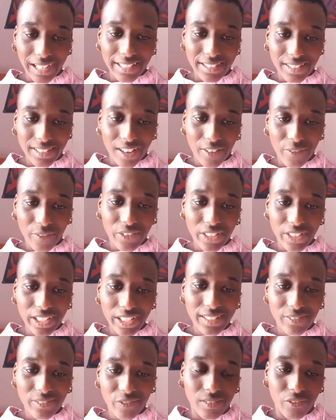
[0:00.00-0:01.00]
I
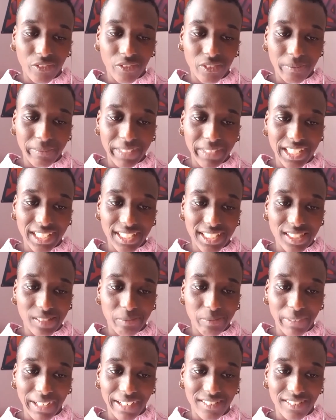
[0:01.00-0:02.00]
think for me, it's
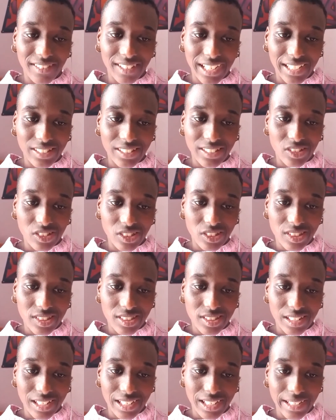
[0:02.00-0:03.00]
about
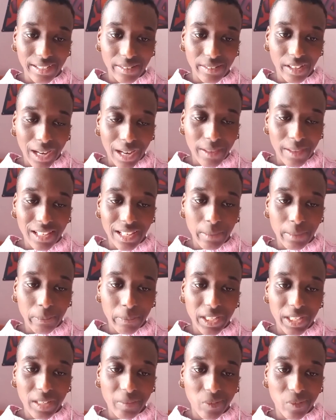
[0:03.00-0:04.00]
letting
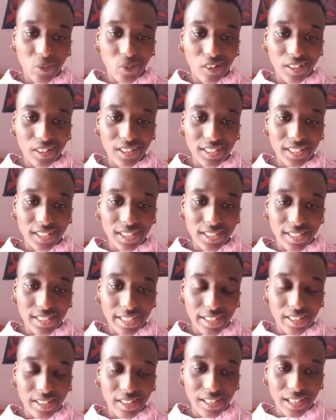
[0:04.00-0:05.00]
people
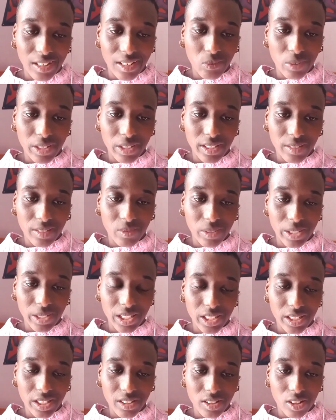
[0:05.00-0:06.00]
understand where
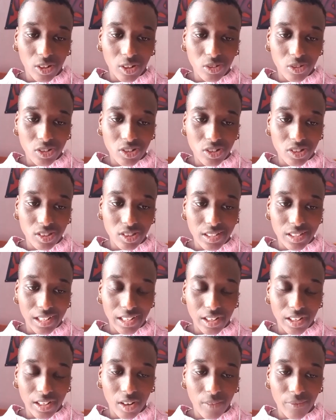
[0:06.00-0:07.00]
their cultures
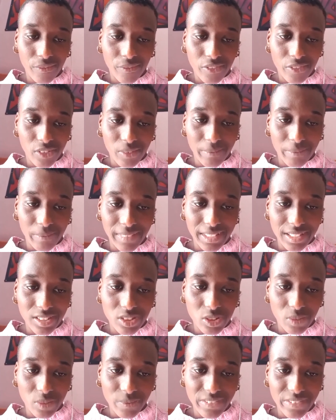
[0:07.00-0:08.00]
come from and
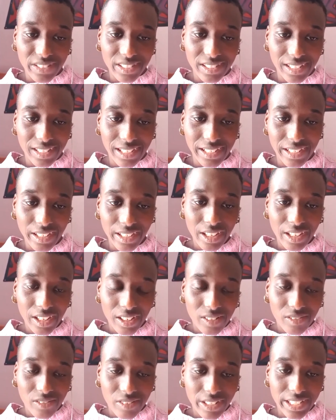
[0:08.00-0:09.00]
stopping
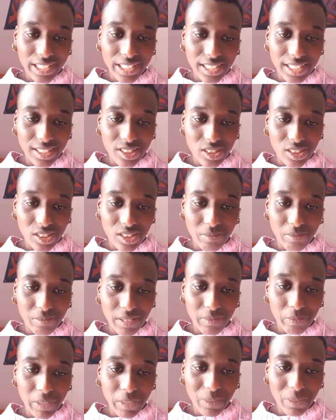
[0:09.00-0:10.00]
racism
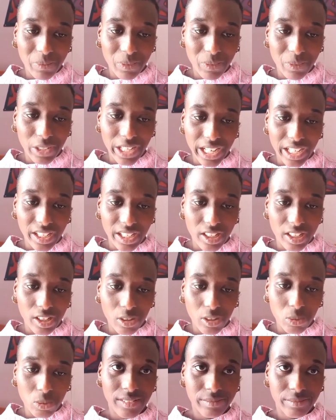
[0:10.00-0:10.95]
and people getting killed.